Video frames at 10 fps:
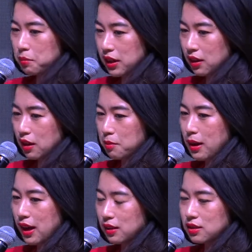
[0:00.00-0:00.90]
with making
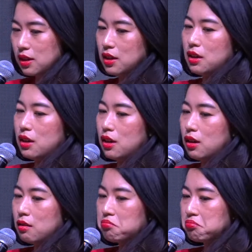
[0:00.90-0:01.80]
impact?
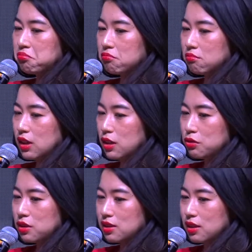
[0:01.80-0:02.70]

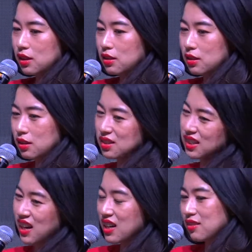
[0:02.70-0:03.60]
Interesting.
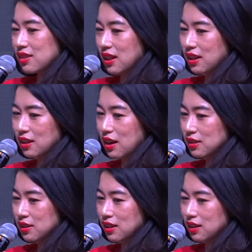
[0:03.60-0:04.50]
It's kind of like
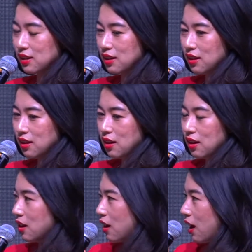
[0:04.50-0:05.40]
asking,
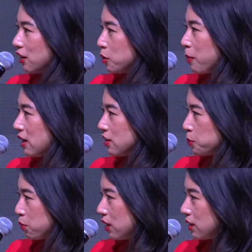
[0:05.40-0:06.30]
how do you
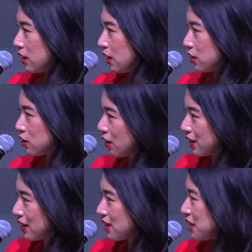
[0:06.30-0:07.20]
balance breathing and
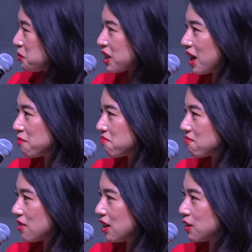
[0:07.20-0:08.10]
talking at the same time?
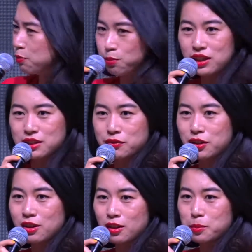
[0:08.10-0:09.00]
It's pretty
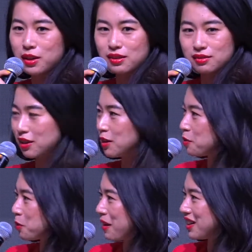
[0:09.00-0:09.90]
difficult, but
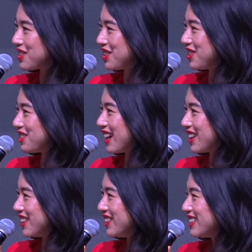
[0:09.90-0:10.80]
we managed to do
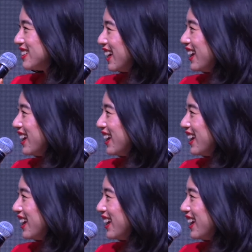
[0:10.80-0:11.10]
that, no?